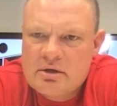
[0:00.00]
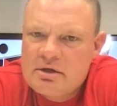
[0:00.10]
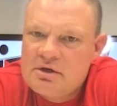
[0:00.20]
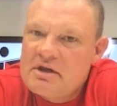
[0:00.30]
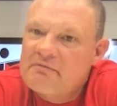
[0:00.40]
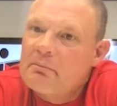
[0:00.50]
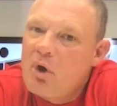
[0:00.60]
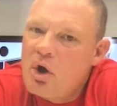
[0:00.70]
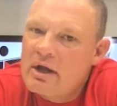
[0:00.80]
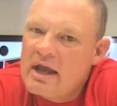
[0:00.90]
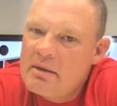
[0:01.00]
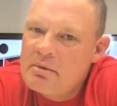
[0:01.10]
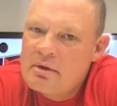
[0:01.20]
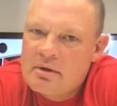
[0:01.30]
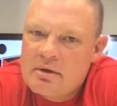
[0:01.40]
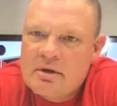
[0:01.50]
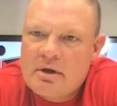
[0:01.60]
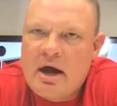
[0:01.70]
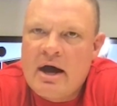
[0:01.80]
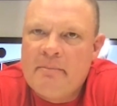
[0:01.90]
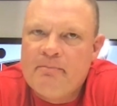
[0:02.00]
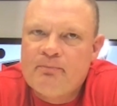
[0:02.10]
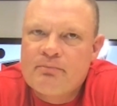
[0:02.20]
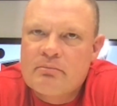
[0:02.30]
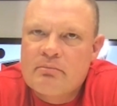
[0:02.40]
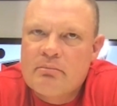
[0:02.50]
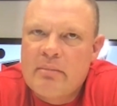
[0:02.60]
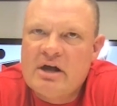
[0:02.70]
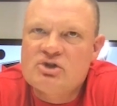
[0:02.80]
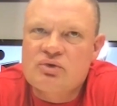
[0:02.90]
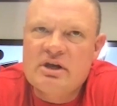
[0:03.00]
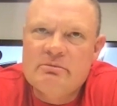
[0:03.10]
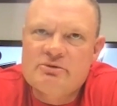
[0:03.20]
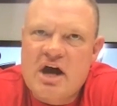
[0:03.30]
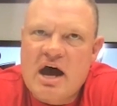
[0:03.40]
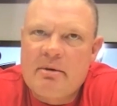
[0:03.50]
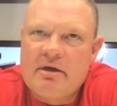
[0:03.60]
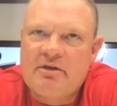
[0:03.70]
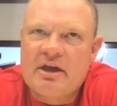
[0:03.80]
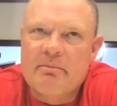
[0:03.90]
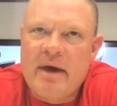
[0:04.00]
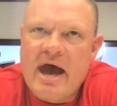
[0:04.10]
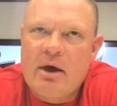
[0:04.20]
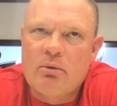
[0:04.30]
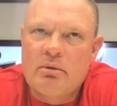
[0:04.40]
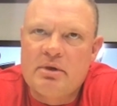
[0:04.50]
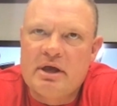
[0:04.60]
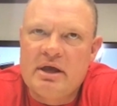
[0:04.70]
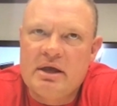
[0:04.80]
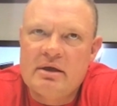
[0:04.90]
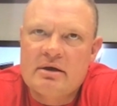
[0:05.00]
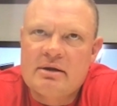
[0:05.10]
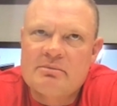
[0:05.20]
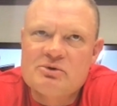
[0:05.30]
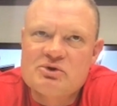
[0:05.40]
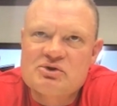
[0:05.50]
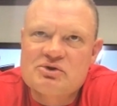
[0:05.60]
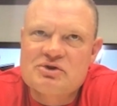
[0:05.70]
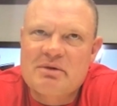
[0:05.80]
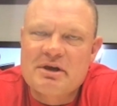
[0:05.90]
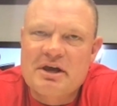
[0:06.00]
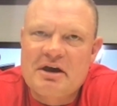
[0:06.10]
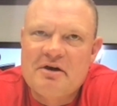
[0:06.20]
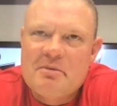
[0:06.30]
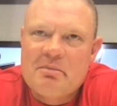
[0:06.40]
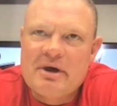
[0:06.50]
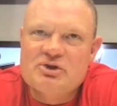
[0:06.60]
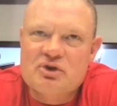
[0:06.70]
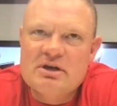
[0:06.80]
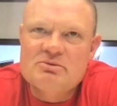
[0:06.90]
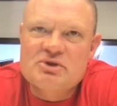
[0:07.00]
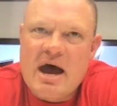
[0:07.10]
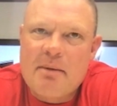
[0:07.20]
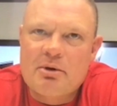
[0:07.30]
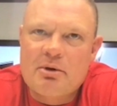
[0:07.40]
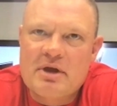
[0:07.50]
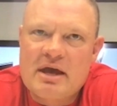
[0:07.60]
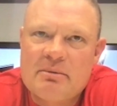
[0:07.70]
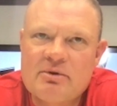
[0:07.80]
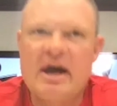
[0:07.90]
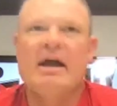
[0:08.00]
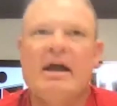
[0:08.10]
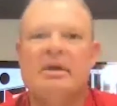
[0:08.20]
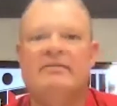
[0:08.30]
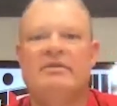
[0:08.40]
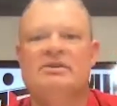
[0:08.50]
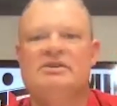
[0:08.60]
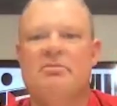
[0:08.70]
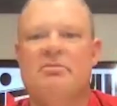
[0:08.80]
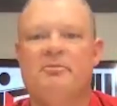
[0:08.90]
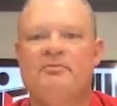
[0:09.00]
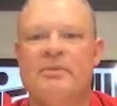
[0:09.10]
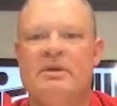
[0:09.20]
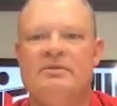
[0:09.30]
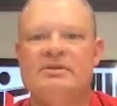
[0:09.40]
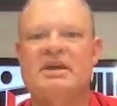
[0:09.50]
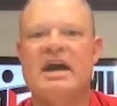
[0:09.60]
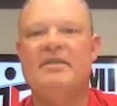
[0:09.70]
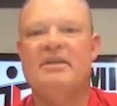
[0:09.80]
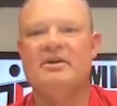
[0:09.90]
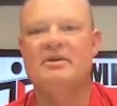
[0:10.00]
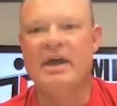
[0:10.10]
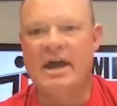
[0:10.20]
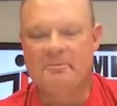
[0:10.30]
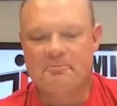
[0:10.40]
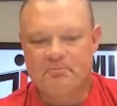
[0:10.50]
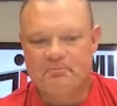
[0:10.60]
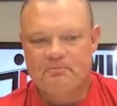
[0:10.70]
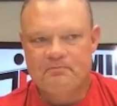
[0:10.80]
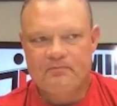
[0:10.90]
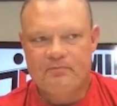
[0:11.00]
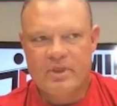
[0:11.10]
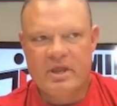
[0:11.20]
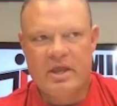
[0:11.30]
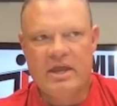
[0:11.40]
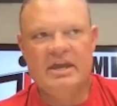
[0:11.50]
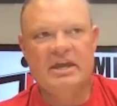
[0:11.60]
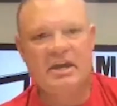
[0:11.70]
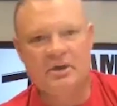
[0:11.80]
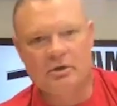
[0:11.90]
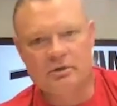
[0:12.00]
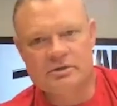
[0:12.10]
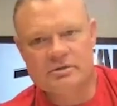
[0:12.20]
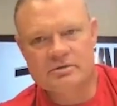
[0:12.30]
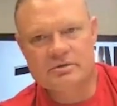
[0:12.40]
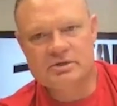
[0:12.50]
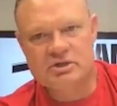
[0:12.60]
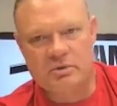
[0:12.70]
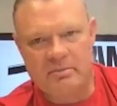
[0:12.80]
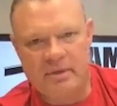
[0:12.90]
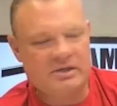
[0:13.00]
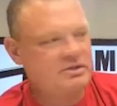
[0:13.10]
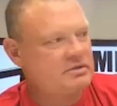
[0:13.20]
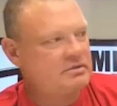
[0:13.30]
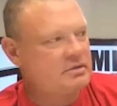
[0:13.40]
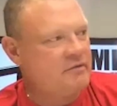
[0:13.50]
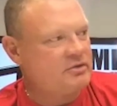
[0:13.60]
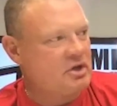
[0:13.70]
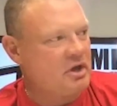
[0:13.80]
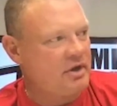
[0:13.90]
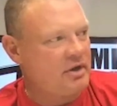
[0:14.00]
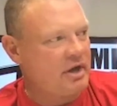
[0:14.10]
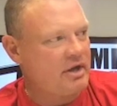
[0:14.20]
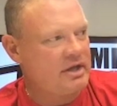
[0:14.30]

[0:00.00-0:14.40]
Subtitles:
different ball game. My dream job, I think, Matt, would be, and I'm trying to be careful. My dream job would be like, let me give you an example. This guy the other day, he killed 2 inmates. I don't know if you saw that or not.